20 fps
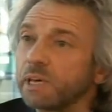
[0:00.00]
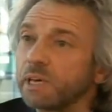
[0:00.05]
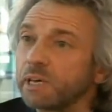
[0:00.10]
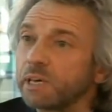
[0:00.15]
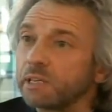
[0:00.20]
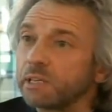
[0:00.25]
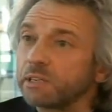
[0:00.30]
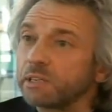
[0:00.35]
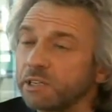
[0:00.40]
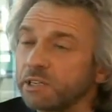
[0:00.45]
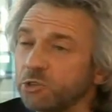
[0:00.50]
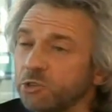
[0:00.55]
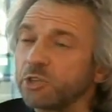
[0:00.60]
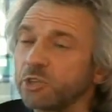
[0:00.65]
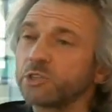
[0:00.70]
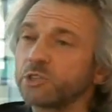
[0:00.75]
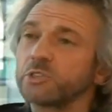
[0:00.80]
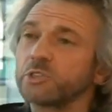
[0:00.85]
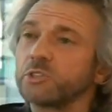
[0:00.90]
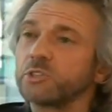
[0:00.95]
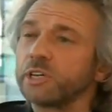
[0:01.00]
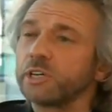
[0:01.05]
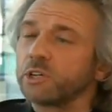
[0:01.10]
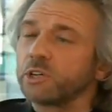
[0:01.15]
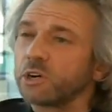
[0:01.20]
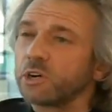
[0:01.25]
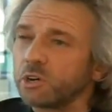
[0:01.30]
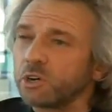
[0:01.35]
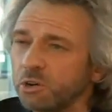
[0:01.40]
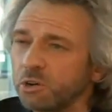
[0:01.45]
and conditioned in
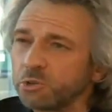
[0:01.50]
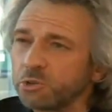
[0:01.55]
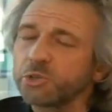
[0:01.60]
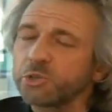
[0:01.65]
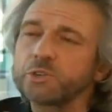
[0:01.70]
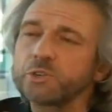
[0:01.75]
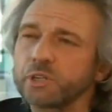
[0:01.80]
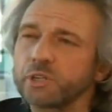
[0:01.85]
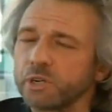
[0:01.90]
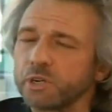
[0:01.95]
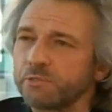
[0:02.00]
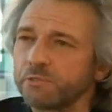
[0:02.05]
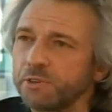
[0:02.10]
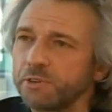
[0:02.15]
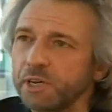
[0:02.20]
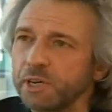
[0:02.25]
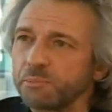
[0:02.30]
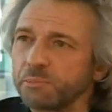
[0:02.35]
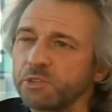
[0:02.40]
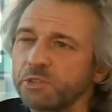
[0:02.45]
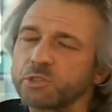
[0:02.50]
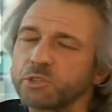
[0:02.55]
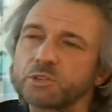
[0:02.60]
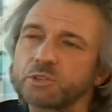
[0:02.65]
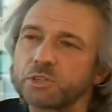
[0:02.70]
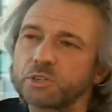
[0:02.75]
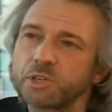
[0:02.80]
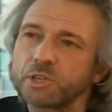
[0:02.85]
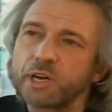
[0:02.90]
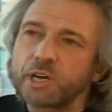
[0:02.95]
our culture and in our families and
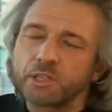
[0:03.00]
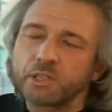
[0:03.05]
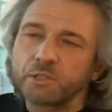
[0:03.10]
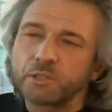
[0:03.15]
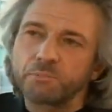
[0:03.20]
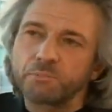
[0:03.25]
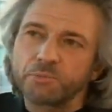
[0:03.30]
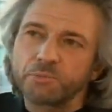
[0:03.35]
our society